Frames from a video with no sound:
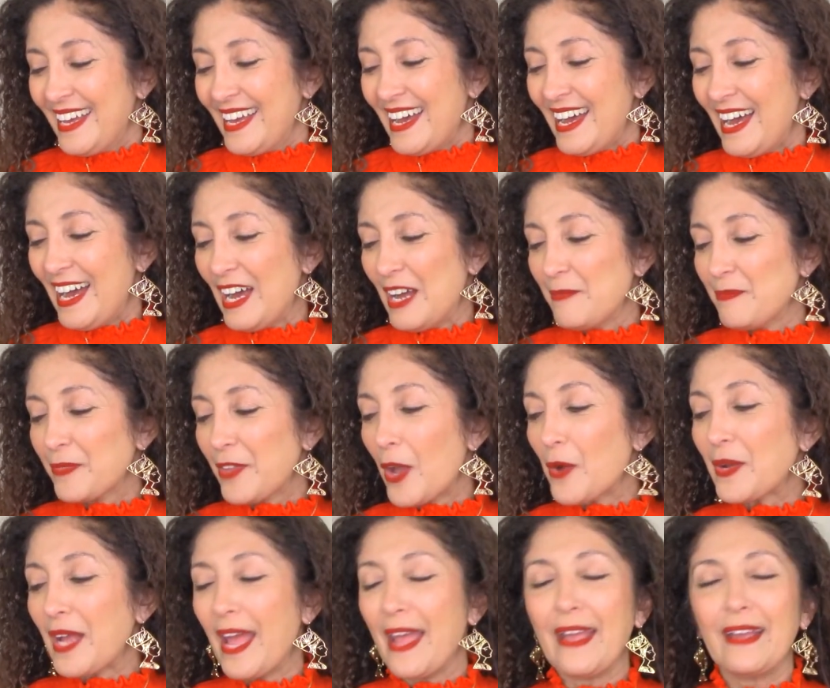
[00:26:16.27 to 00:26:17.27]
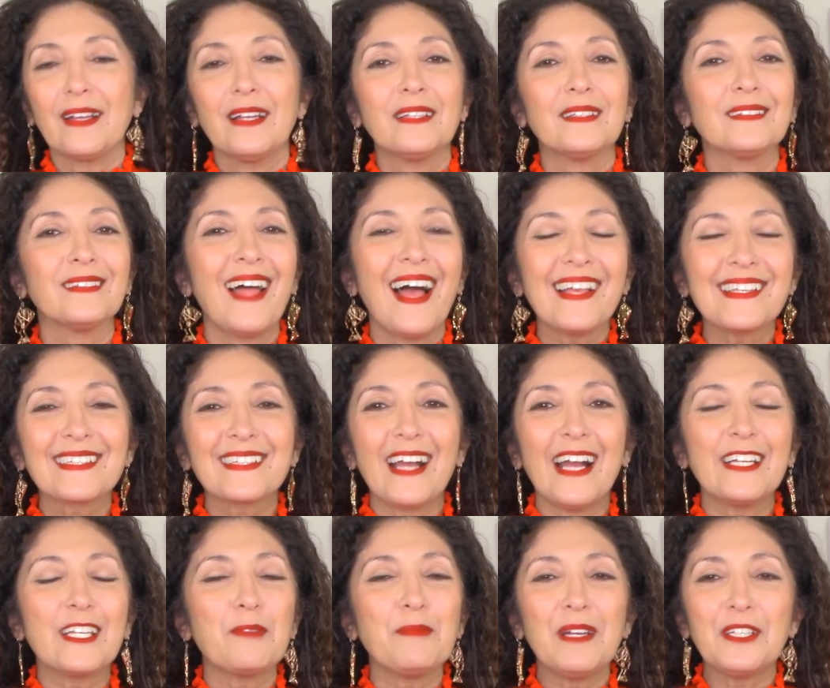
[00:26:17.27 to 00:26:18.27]
Um, okay, last
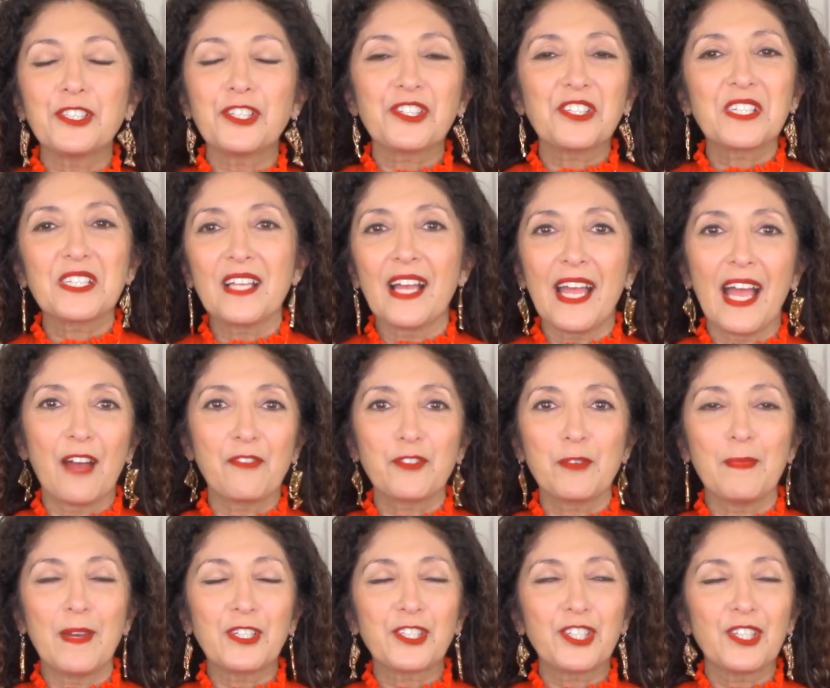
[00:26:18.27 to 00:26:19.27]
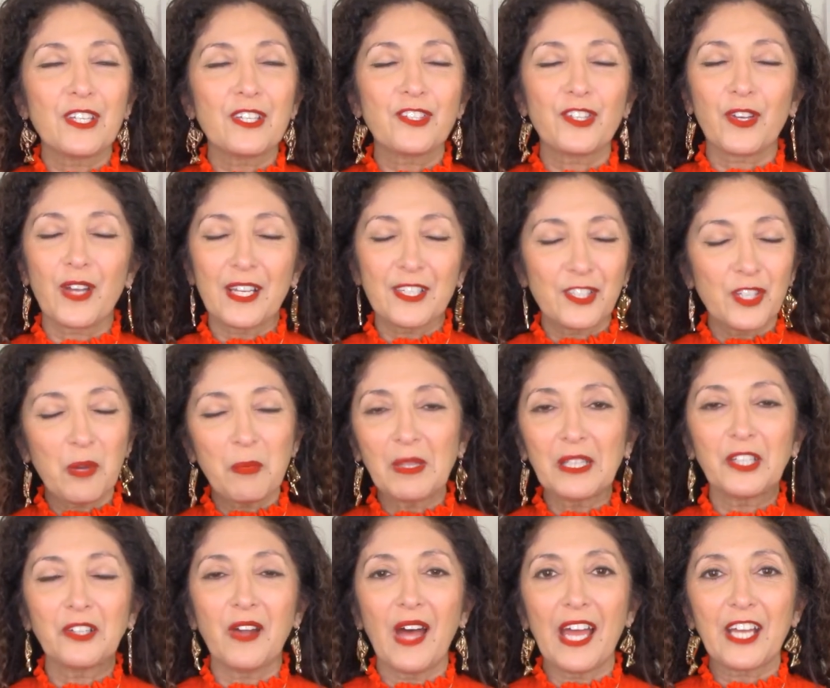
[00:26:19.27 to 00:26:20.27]
item, and just because I have to mention this, you guys know I'm a
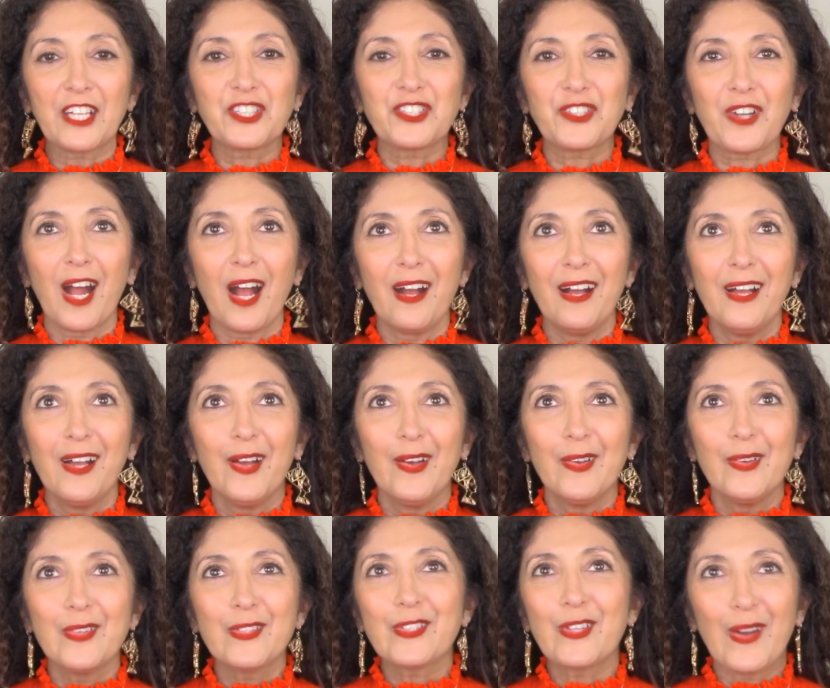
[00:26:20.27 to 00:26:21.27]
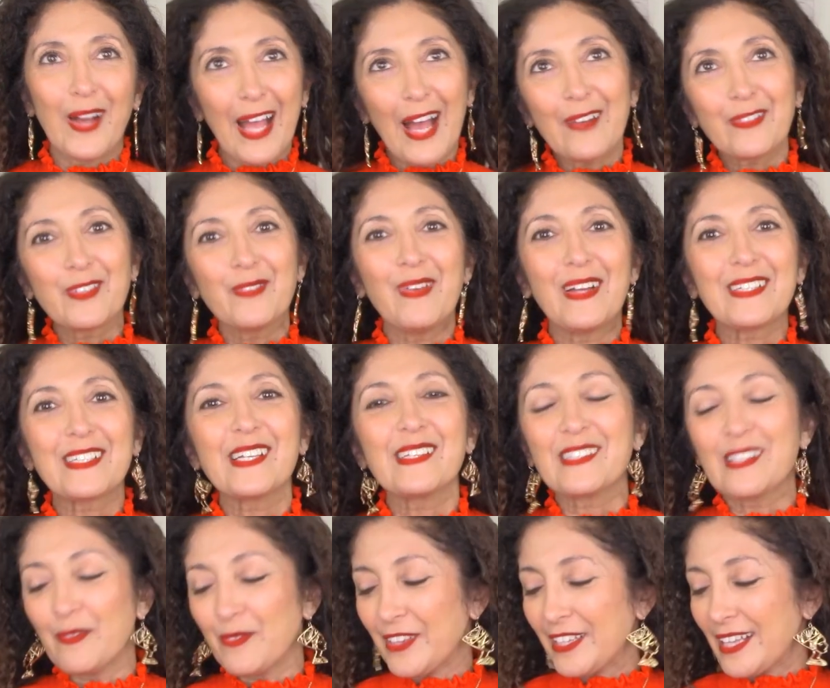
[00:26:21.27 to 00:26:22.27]
little extra, so I have to mention
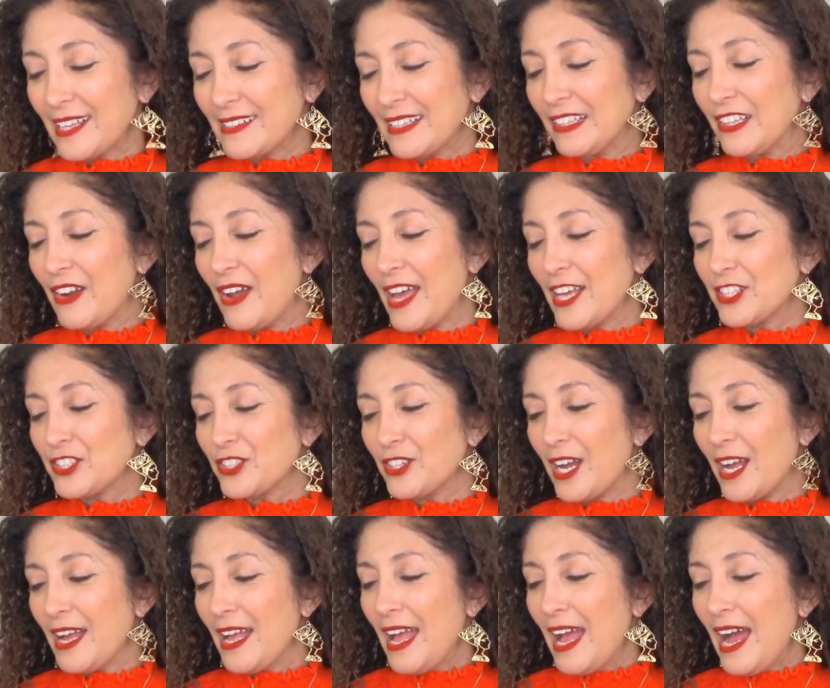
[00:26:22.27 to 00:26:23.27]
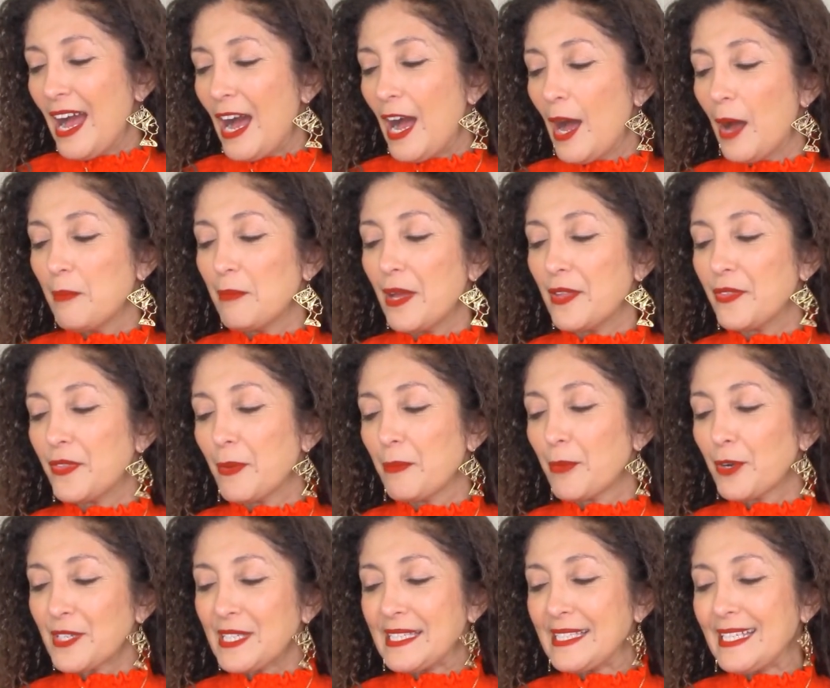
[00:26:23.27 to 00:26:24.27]
something that's a little extra. Um, the
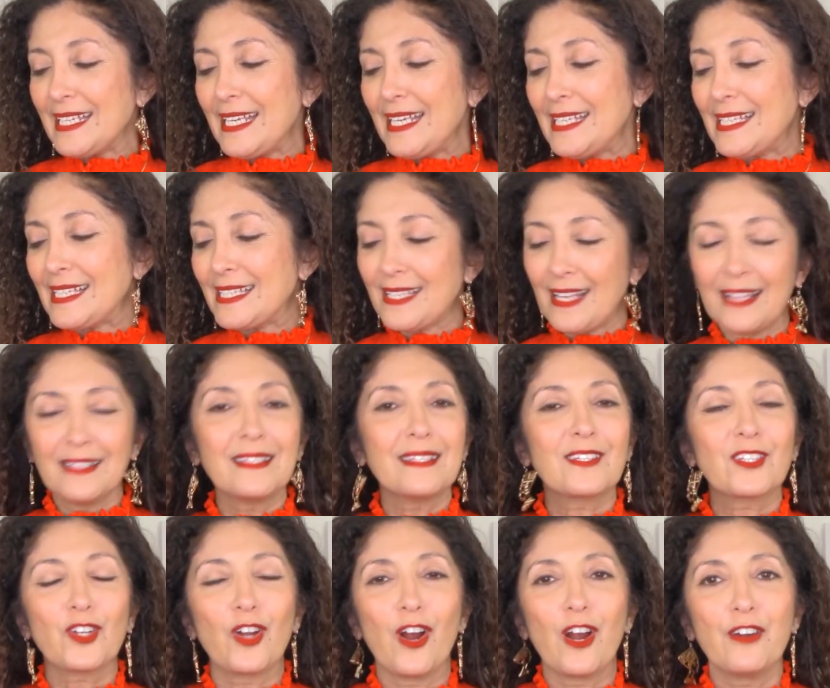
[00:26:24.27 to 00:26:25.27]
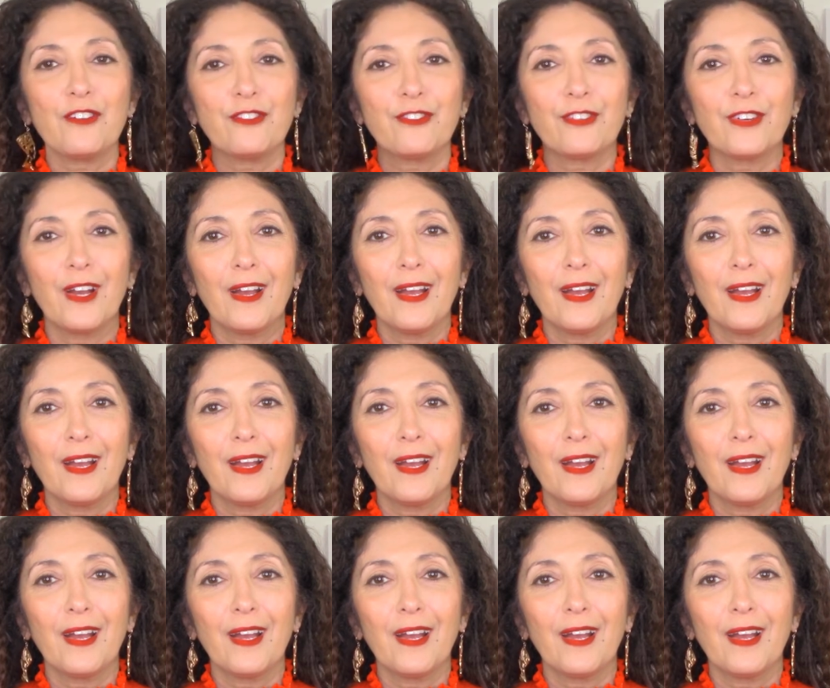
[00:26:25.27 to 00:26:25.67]
Merci Sun Scarf.